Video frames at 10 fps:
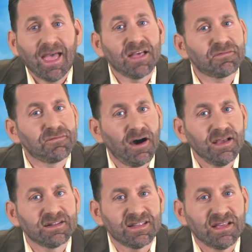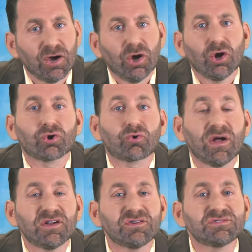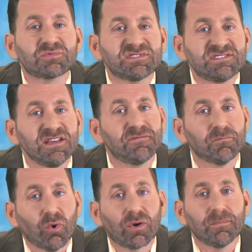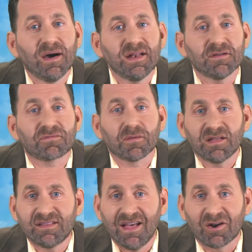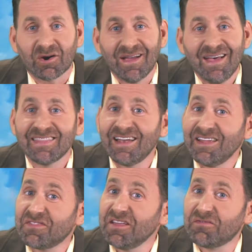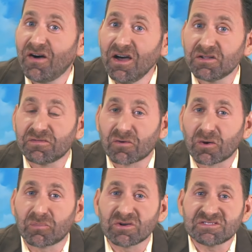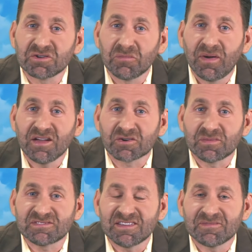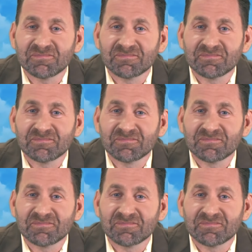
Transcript: And finally, creditors receive more money from the debtor than if they'd filed for a personal bankruptcy.